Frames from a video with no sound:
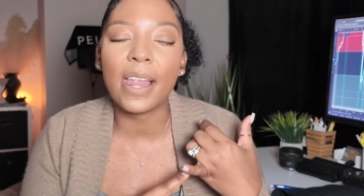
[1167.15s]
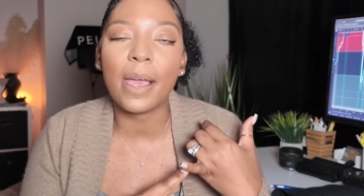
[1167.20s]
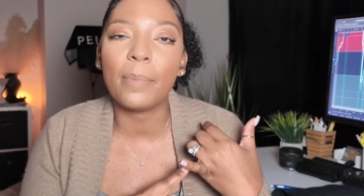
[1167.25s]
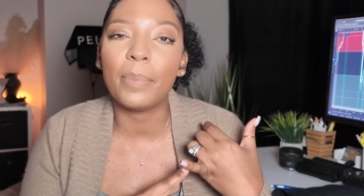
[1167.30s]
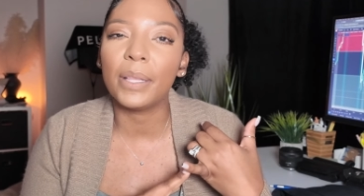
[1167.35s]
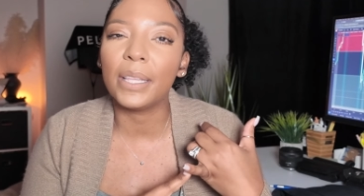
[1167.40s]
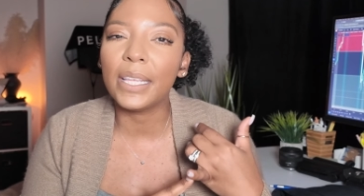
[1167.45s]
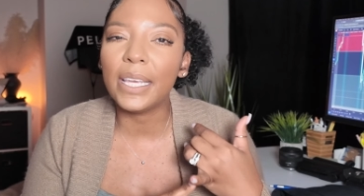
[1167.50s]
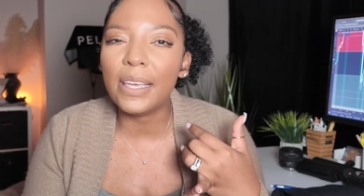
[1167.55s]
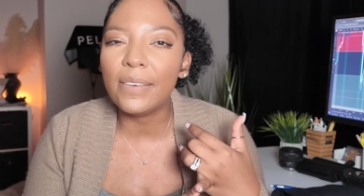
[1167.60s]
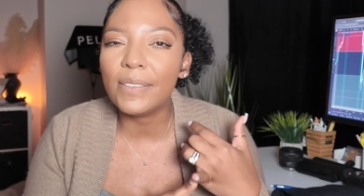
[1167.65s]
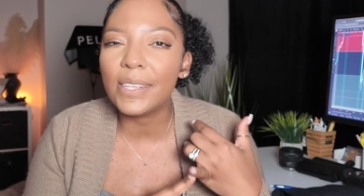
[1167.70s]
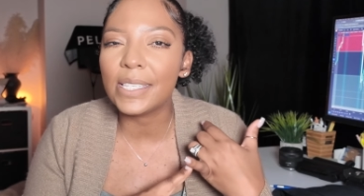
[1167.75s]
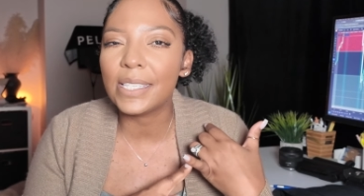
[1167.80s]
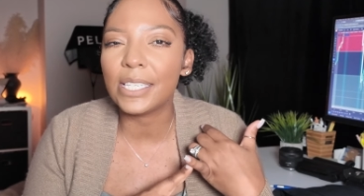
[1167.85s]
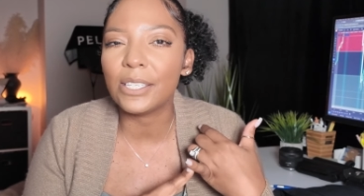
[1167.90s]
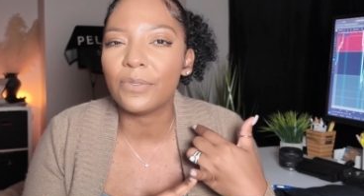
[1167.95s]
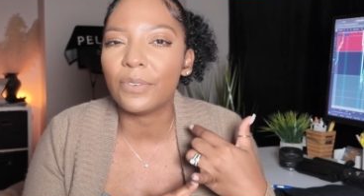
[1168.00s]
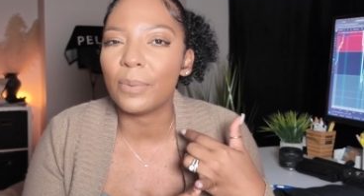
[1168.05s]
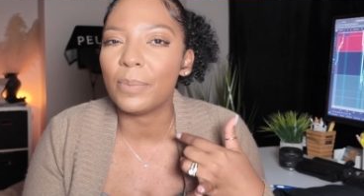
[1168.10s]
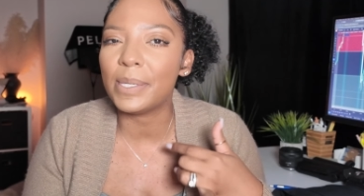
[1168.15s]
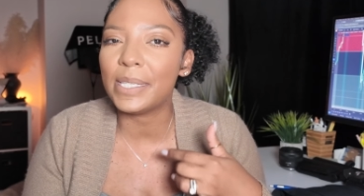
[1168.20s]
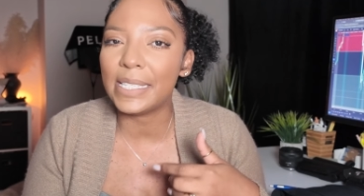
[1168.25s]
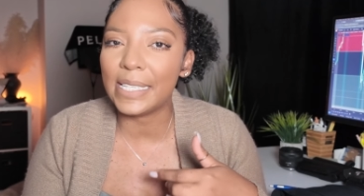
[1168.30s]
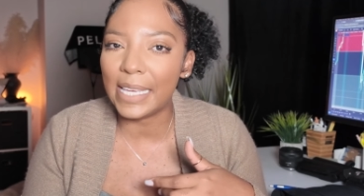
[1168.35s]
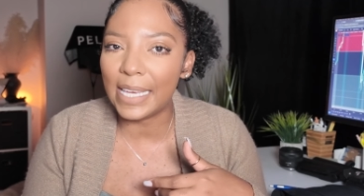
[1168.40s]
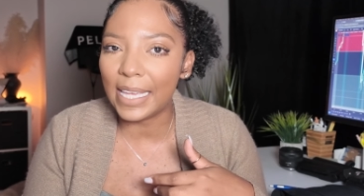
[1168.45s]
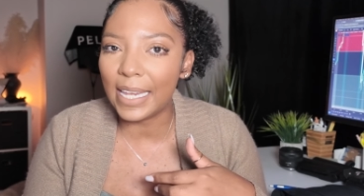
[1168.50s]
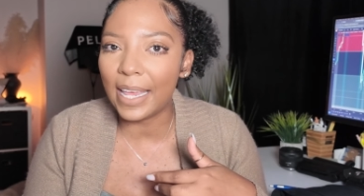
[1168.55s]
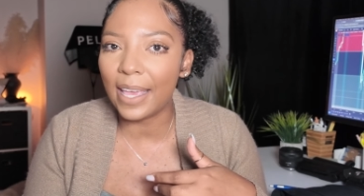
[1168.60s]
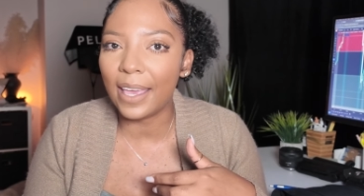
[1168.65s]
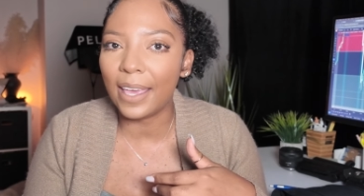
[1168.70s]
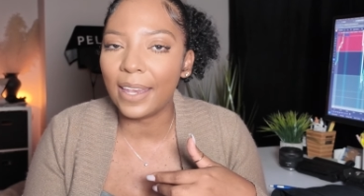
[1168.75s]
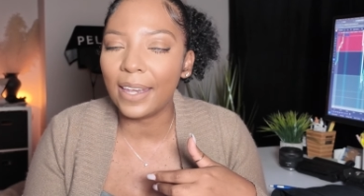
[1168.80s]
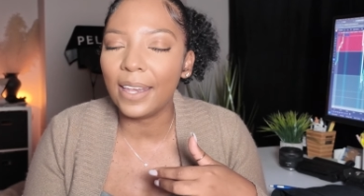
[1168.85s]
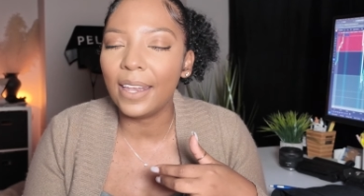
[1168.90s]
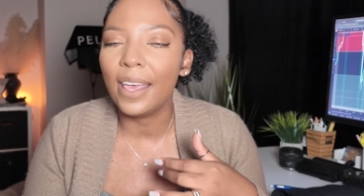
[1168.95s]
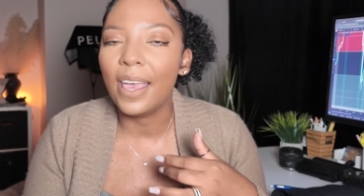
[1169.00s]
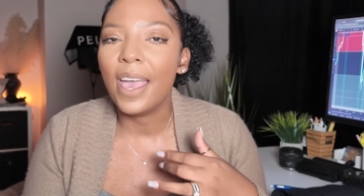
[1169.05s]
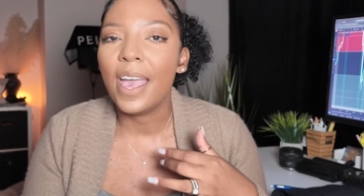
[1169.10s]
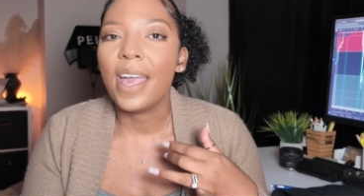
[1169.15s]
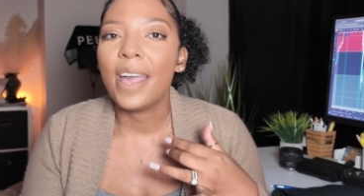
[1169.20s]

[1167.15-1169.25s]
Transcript: and I believe this is from CNN.